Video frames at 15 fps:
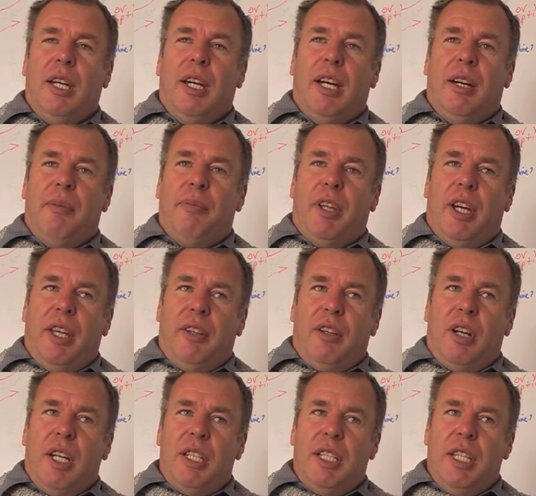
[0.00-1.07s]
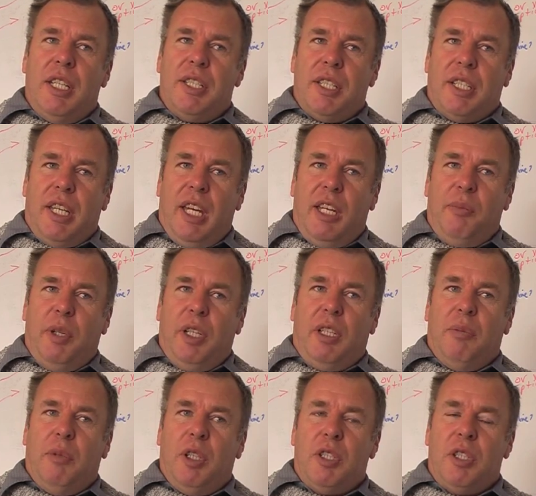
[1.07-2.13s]
Other ideas that can be
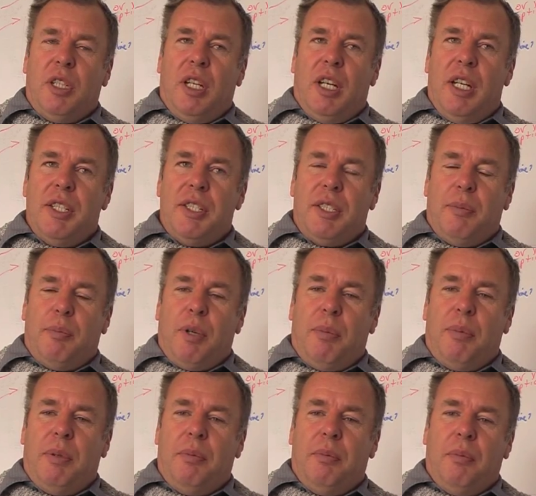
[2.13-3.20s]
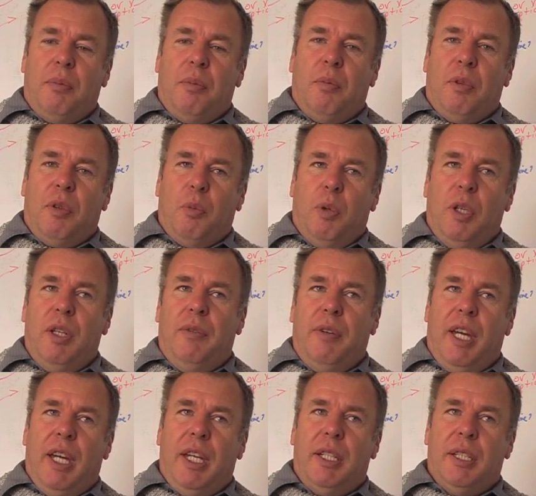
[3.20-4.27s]
commercialised, the problem that we've
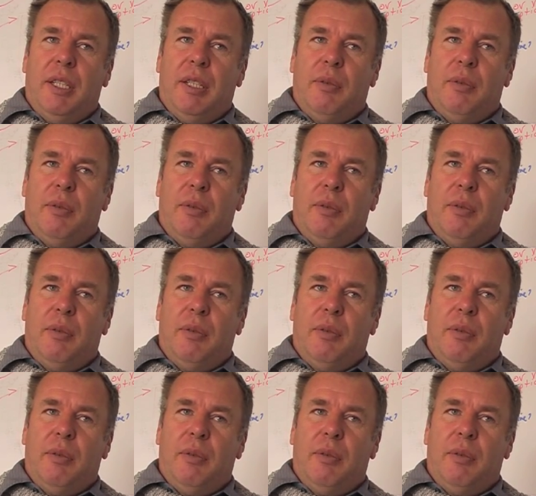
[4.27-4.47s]
had